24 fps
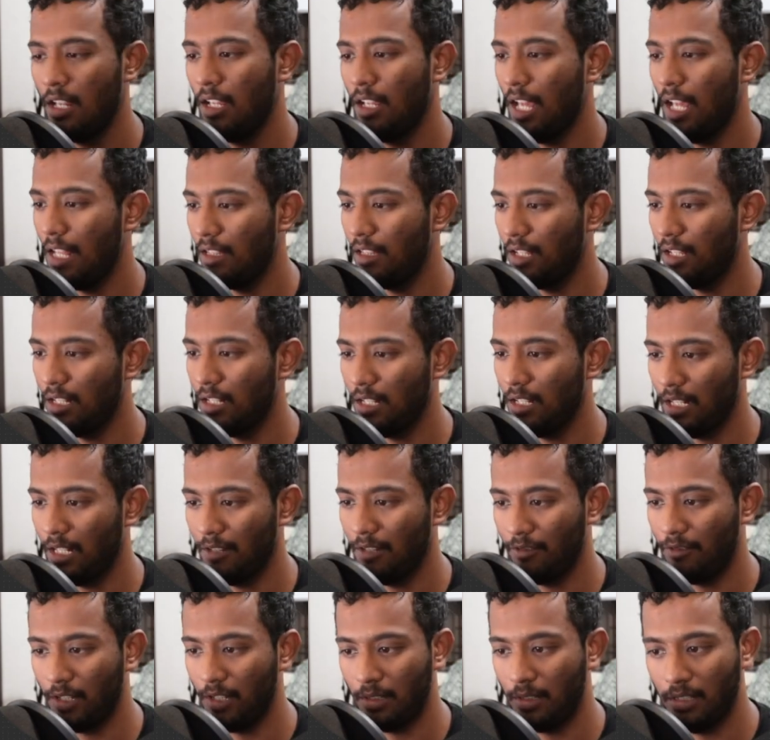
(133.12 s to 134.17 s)
And then
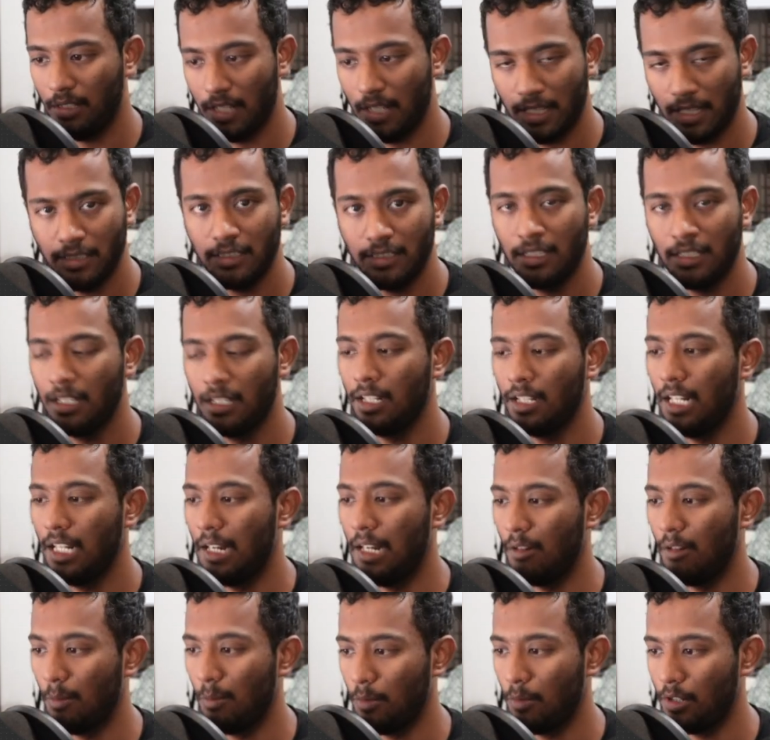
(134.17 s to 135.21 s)
if it does,
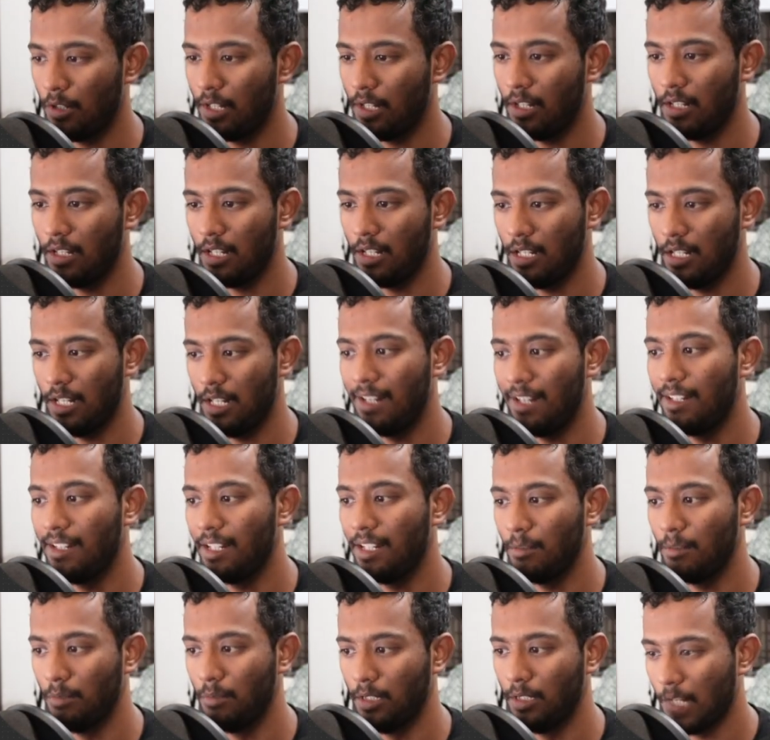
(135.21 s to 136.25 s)
it will put it in an
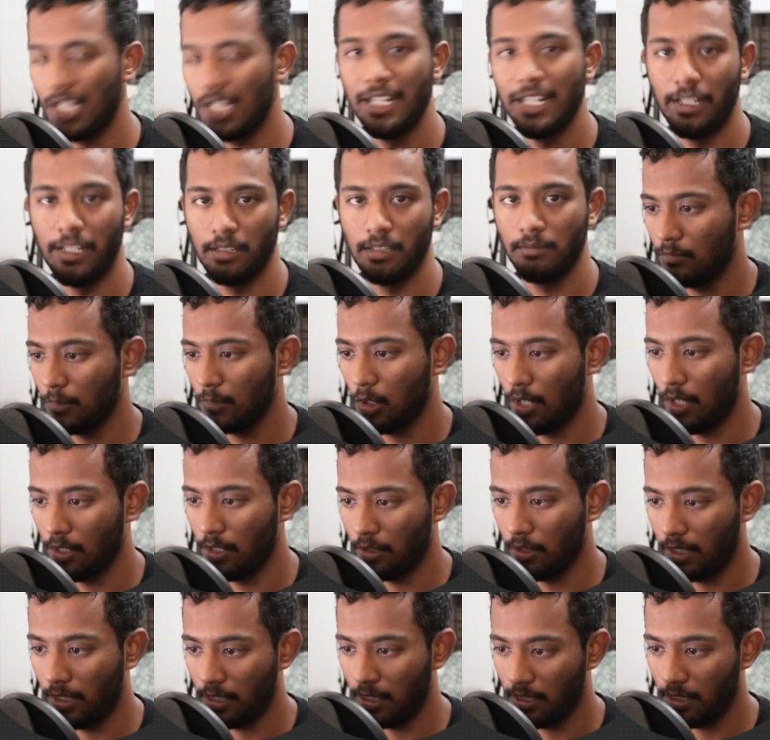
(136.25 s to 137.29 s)
Airtable sheet. So as
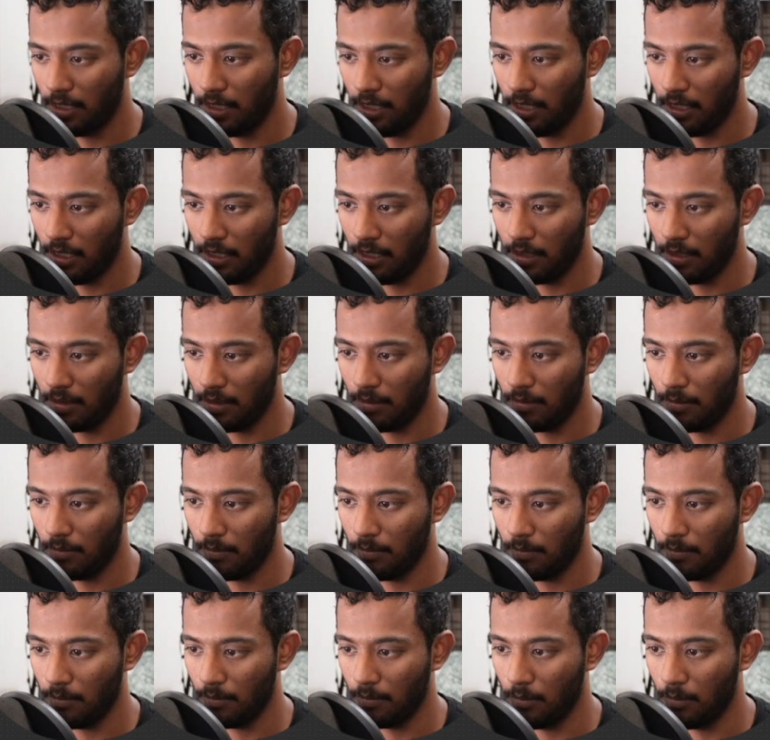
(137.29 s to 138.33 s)
you can see,
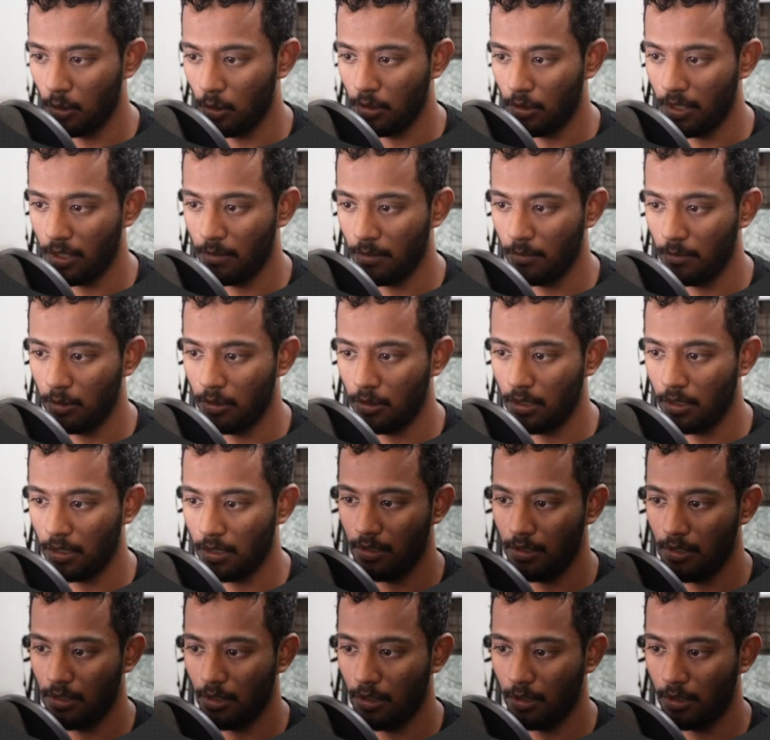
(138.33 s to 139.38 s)
more and more
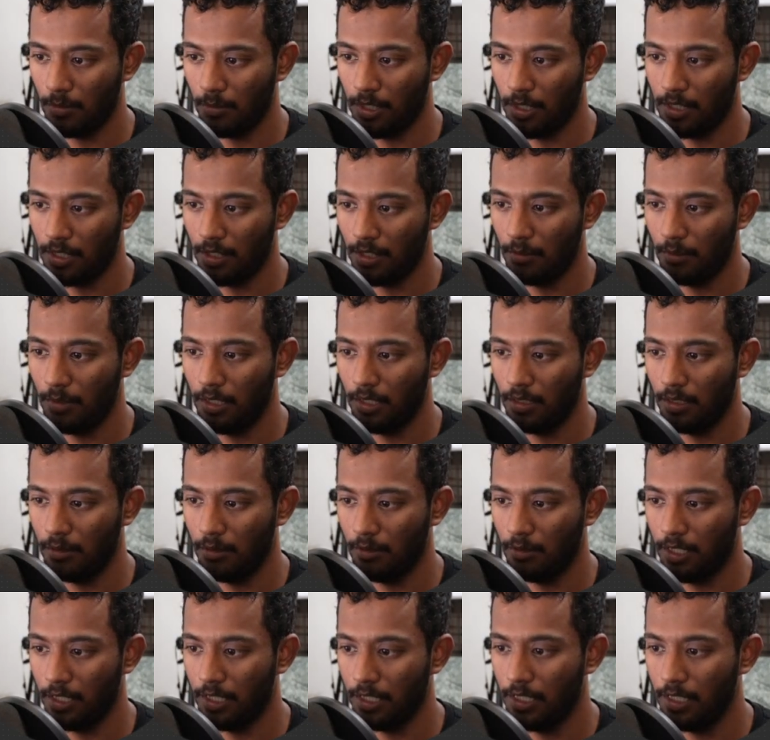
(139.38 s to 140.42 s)
documents have been
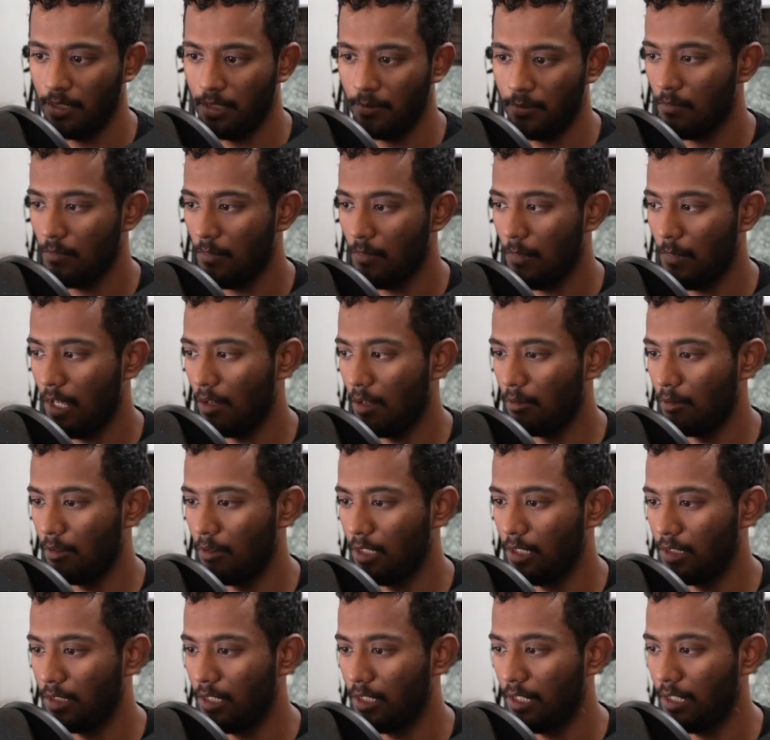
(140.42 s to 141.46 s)
queried. Yeah,
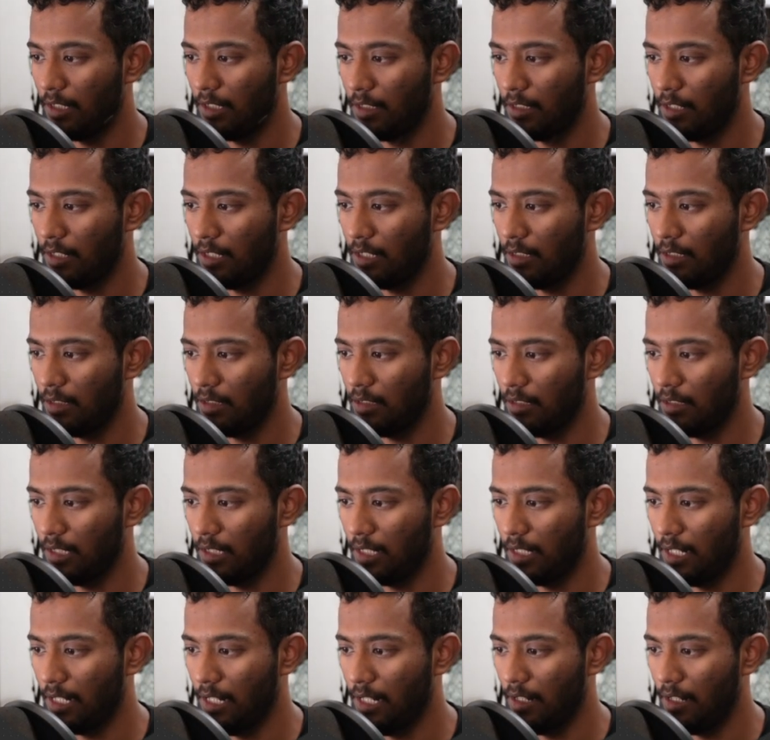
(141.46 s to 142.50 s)
once that is done,
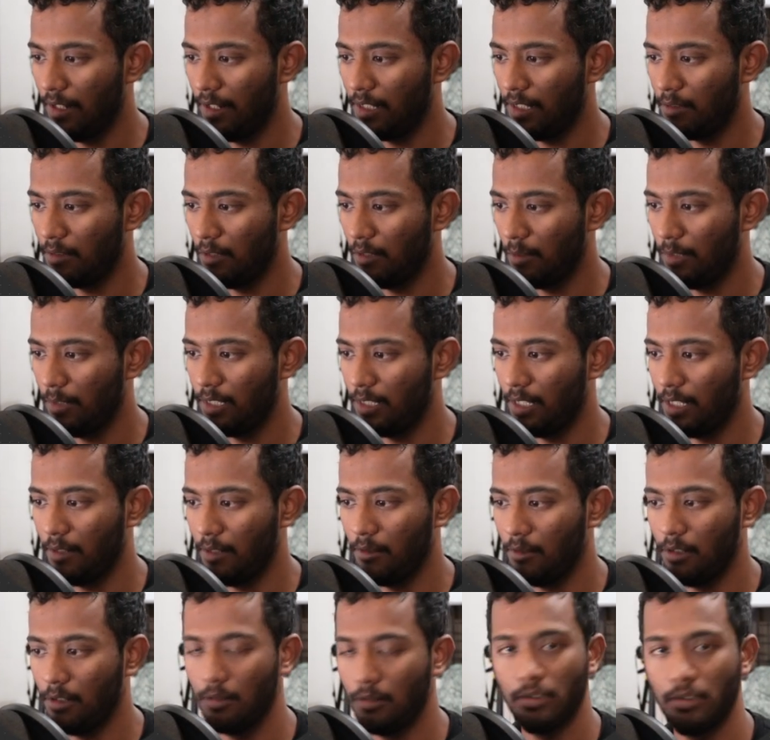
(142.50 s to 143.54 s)
the entries will be
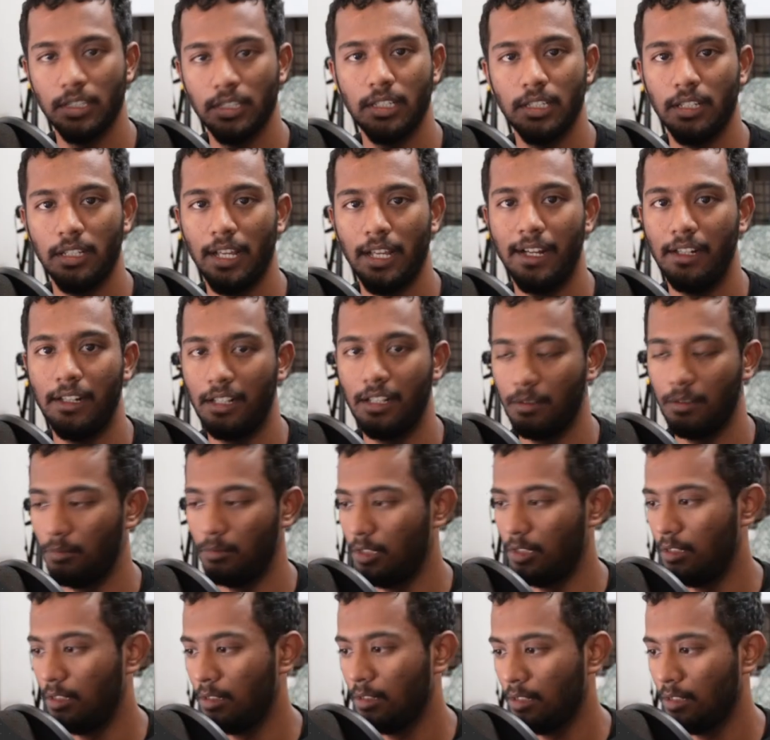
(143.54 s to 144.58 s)
saved to the
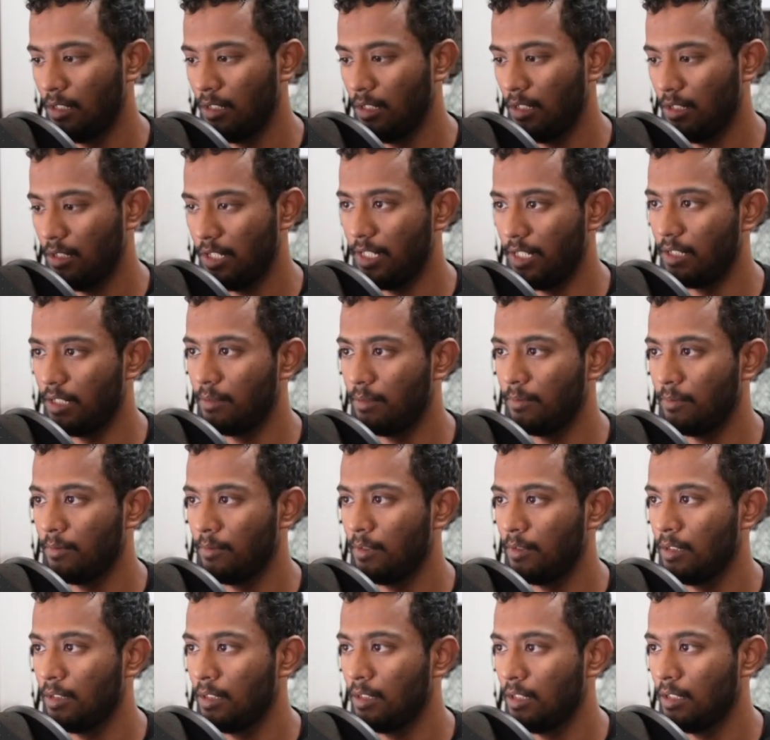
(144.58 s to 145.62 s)
Airtable sheet.
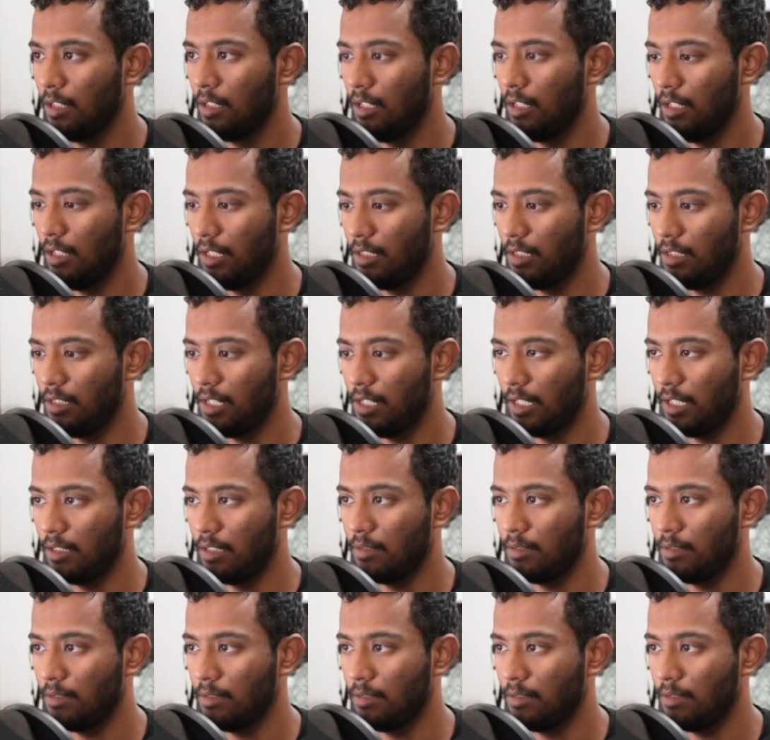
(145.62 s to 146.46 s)
Let's check.